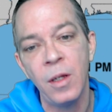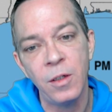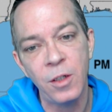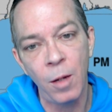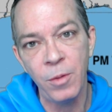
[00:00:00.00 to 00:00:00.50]

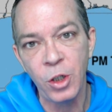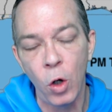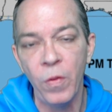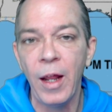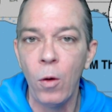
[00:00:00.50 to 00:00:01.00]
Some are
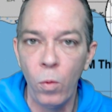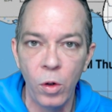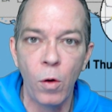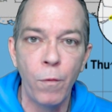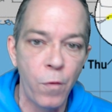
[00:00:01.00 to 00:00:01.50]
showing that it will
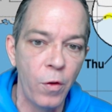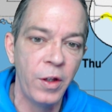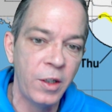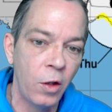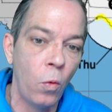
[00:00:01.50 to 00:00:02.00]
go further
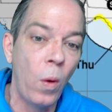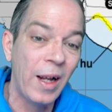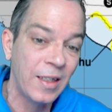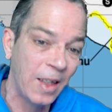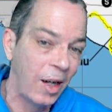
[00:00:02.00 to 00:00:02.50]
to the
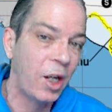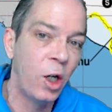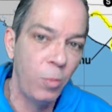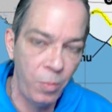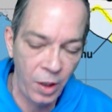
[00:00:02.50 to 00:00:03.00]
west and it
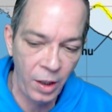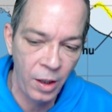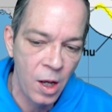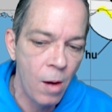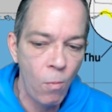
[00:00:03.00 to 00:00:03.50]
could be
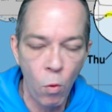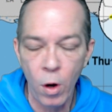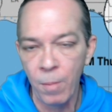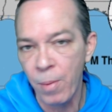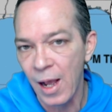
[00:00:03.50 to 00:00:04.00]
more
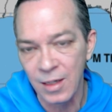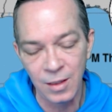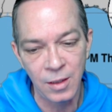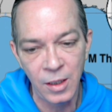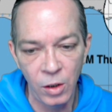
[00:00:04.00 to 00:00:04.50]
impacts. It's
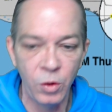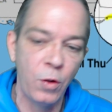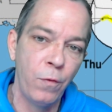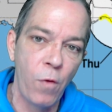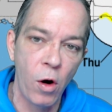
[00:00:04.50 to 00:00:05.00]
still
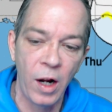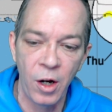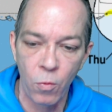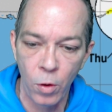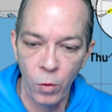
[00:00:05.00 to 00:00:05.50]
too far down the
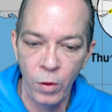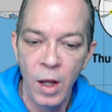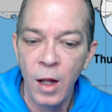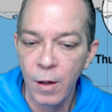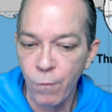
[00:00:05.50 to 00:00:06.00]
road.
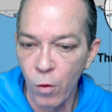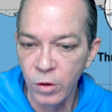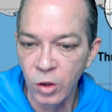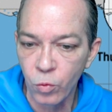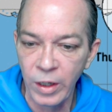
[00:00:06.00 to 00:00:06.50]
The
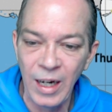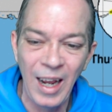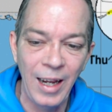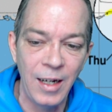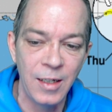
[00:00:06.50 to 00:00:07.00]
first 3
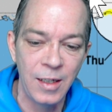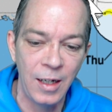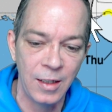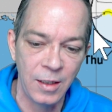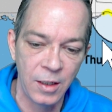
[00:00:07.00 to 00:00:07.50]
days
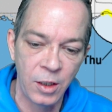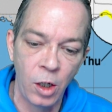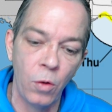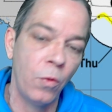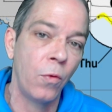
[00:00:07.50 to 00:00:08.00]
is this
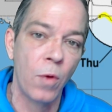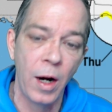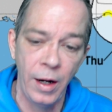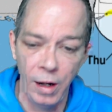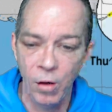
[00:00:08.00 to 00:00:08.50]
cone
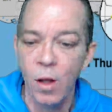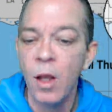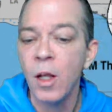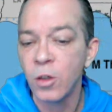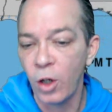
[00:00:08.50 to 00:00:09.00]
right here.
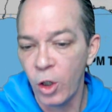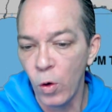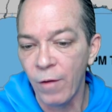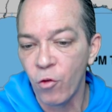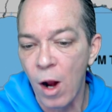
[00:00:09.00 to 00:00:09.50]
So you do
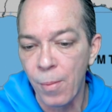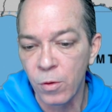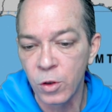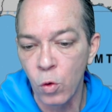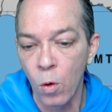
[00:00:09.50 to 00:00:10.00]
have tropical
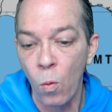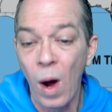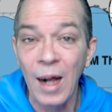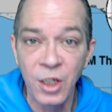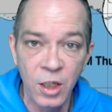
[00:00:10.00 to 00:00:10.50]
storm
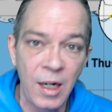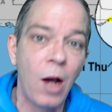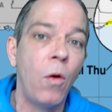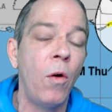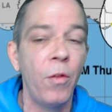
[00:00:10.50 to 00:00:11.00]
watches
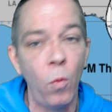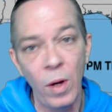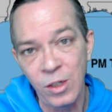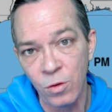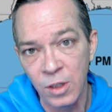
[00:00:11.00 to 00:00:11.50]
now on the
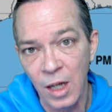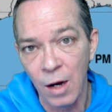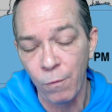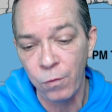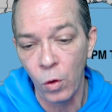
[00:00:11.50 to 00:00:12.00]
western side
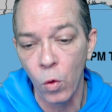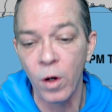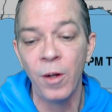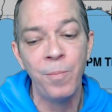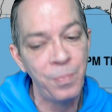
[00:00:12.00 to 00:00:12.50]
of
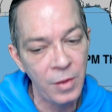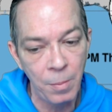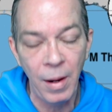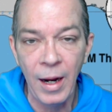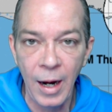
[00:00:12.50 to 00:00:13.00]
Florida, the
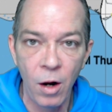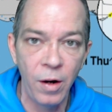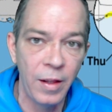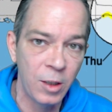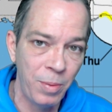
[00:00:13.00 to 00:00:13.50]
main
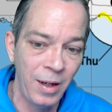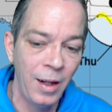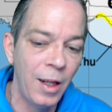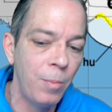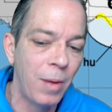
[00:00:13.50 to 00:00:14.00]
area that's been
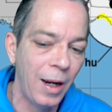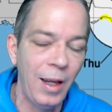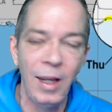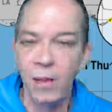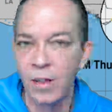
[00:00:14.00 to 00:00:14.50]
hit by Ian.